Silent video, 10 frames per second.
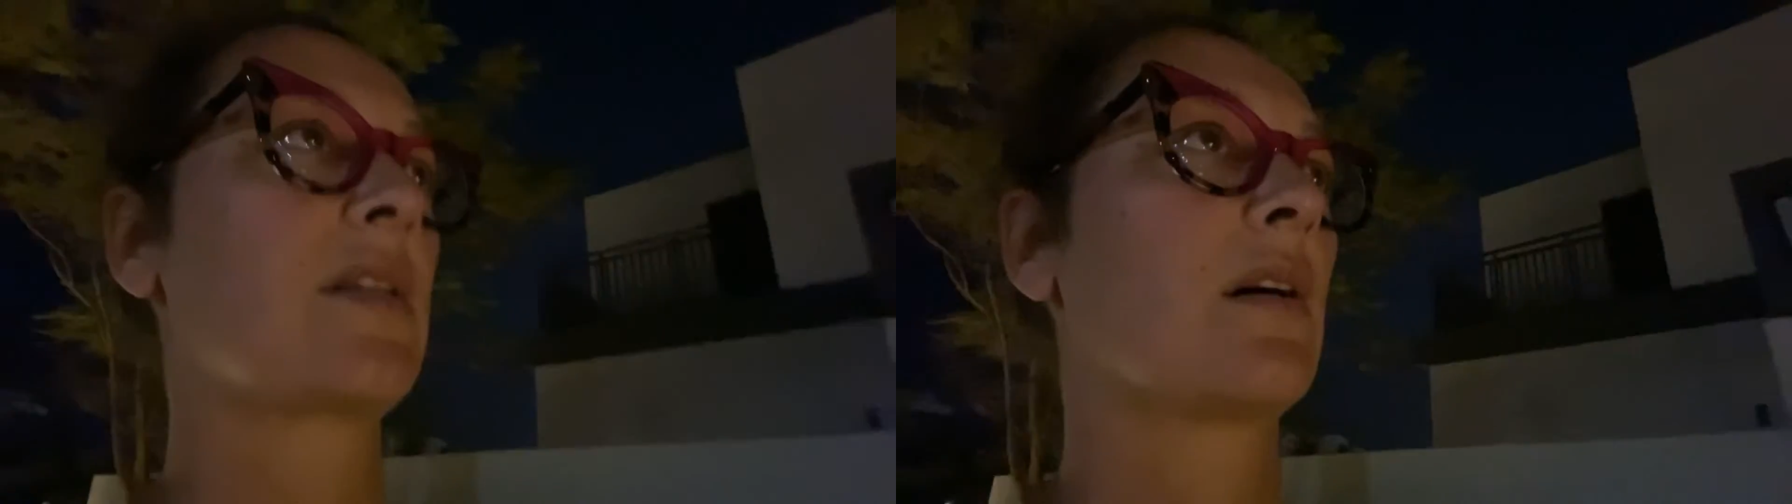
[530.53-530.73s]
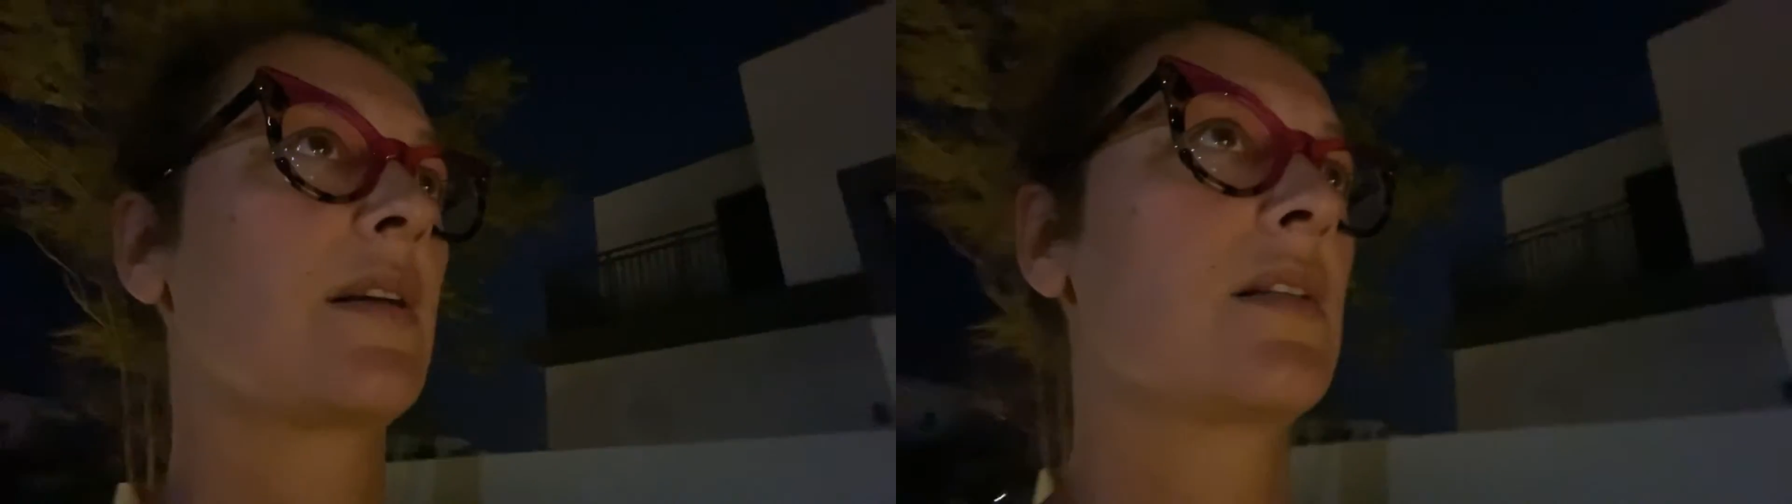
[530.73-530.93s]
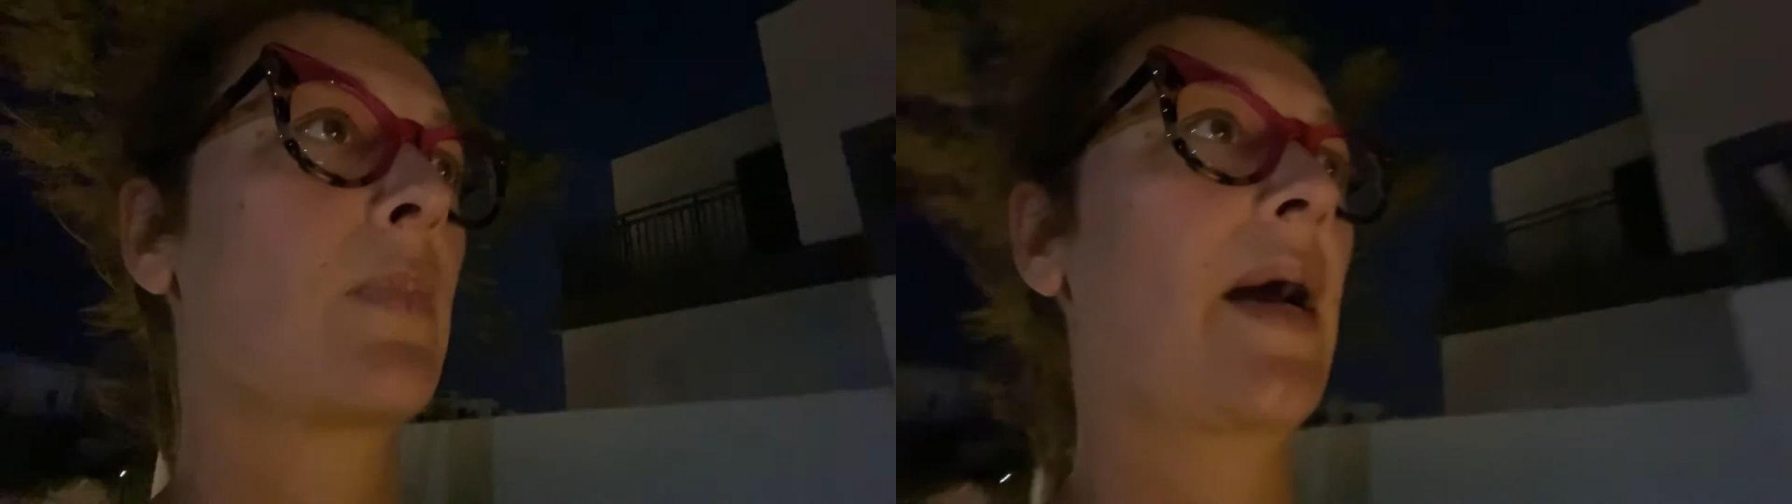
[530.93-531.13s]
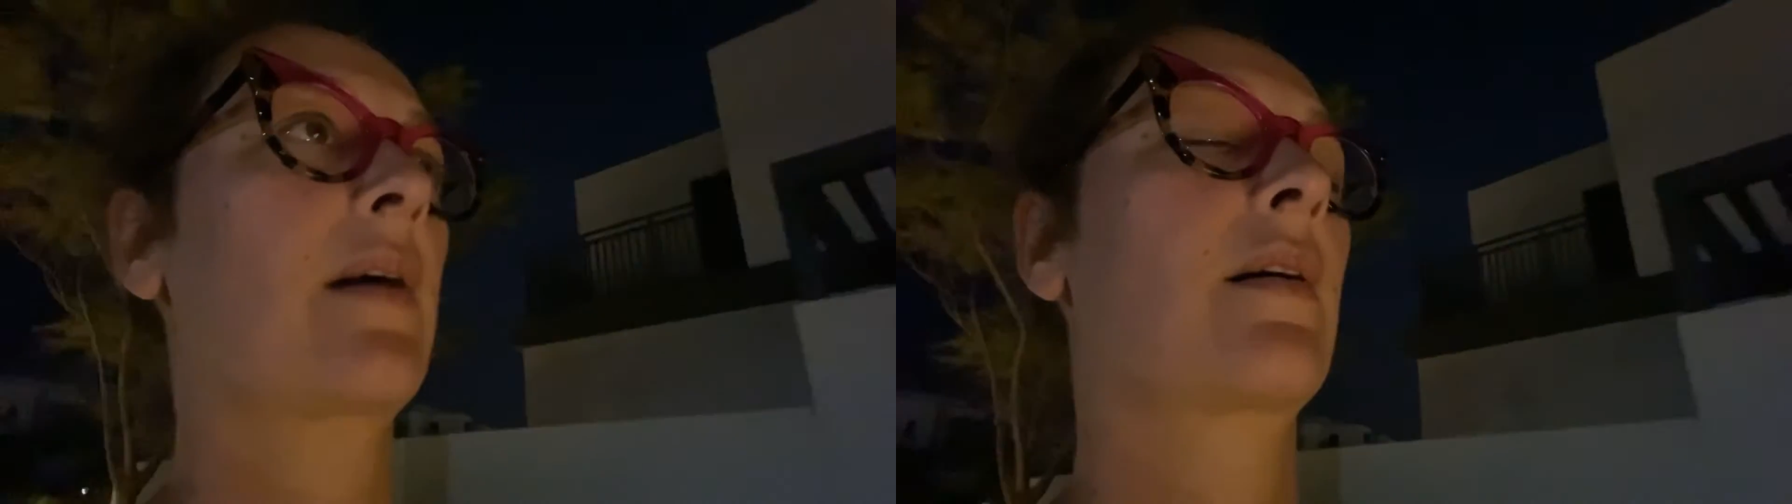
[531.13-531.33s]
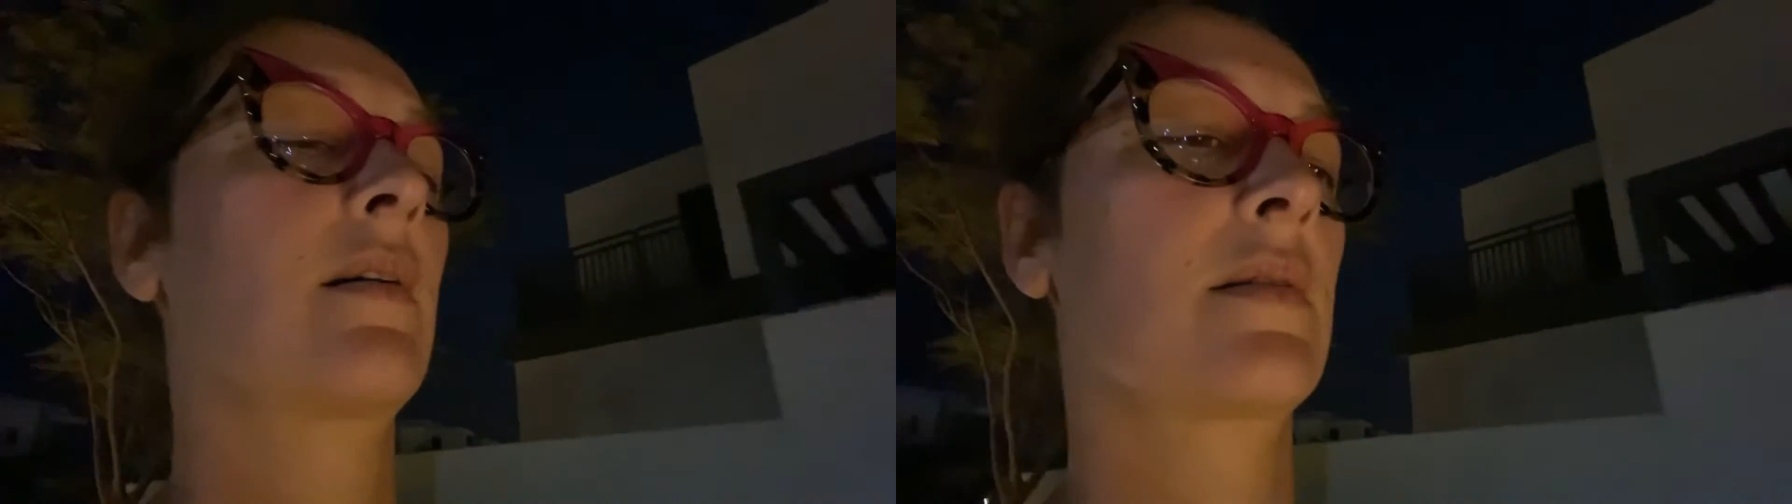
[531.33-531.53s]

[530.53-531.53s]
yeah, he's back,